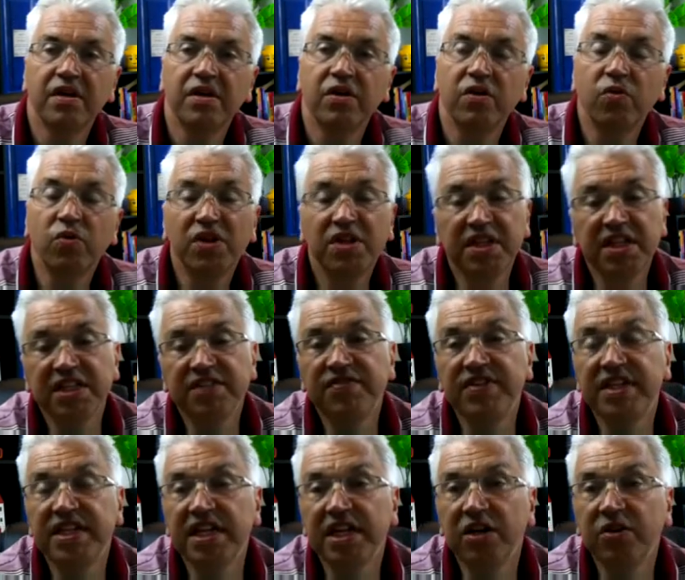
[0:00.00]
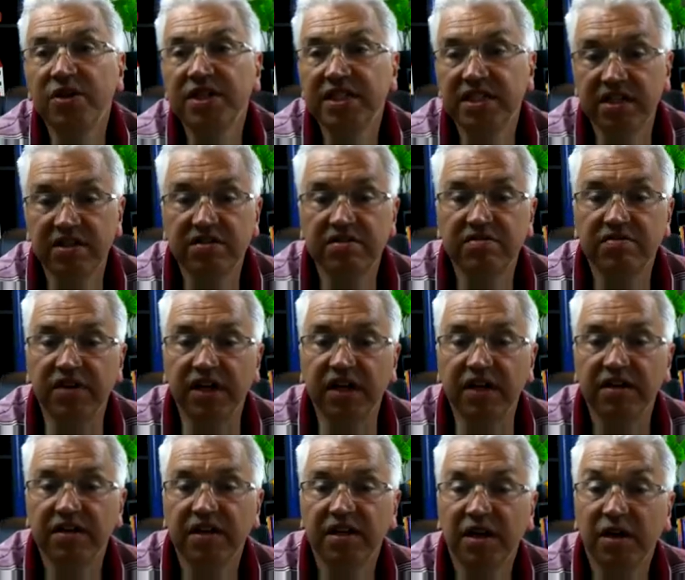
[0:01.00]
When this video is over,
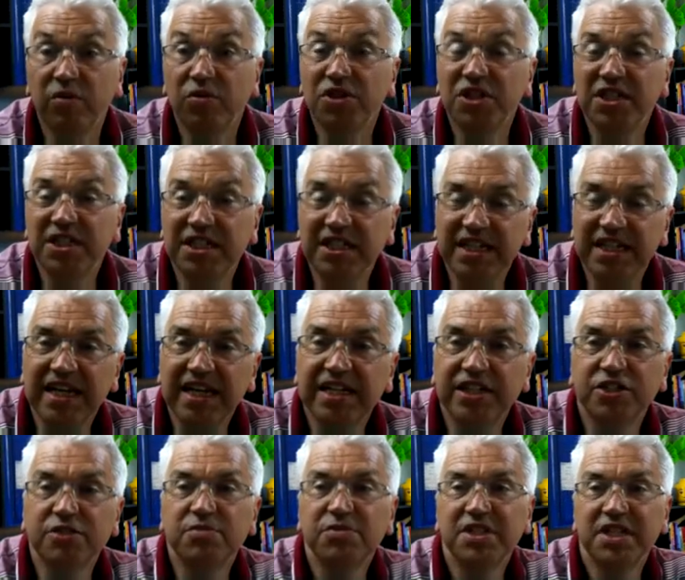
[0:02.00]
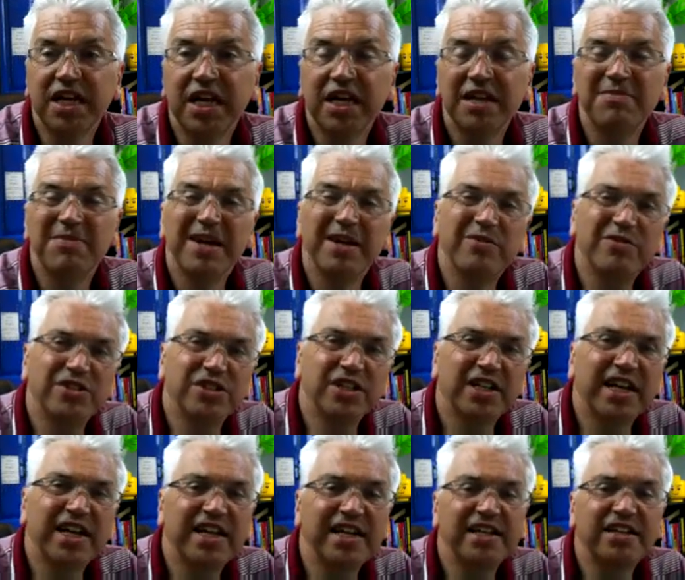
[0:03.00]
I want you to some time out to
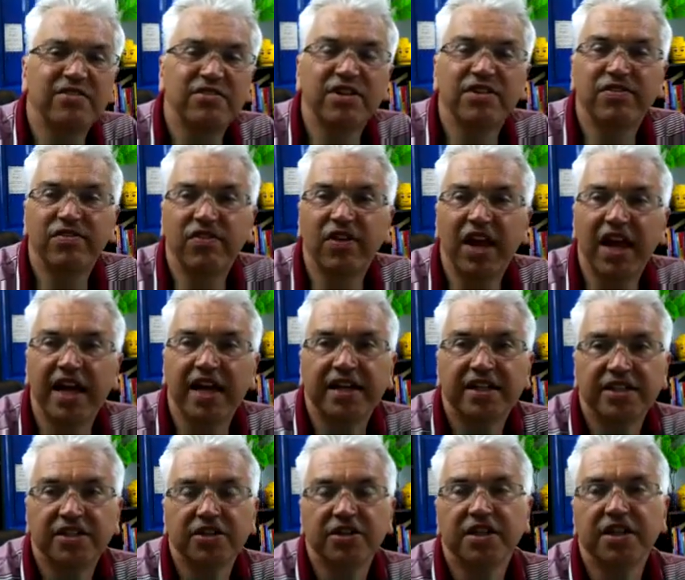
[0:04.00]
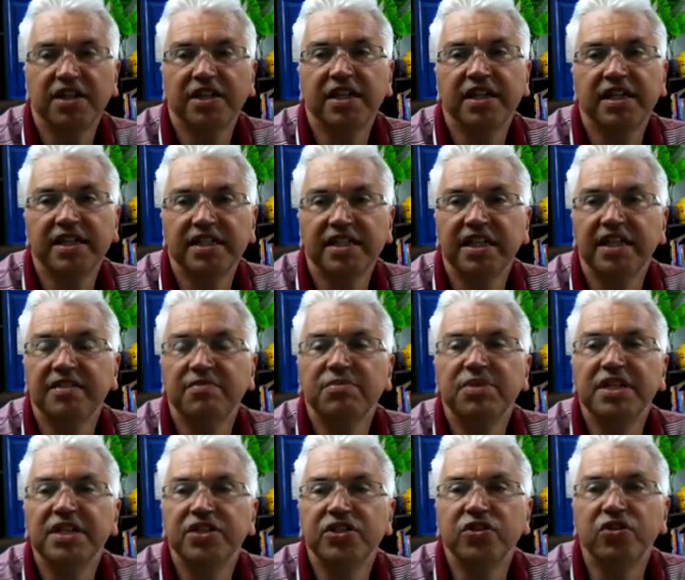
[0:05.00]
kind of reflect on the things that I've been
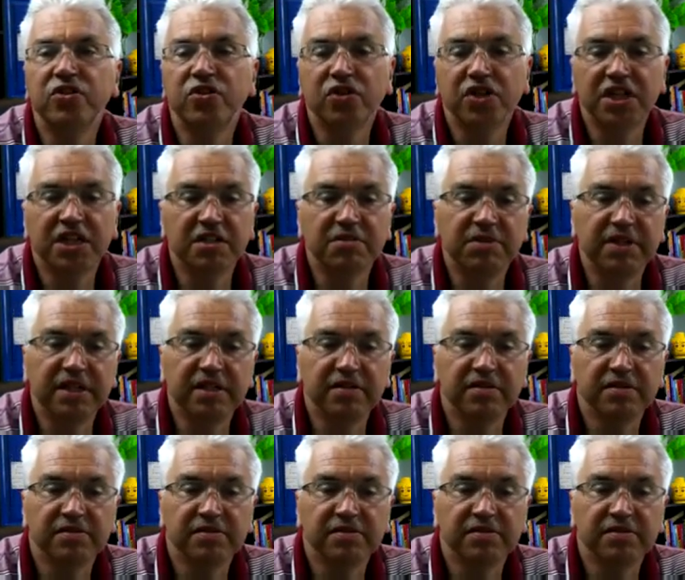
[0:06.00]
talking about.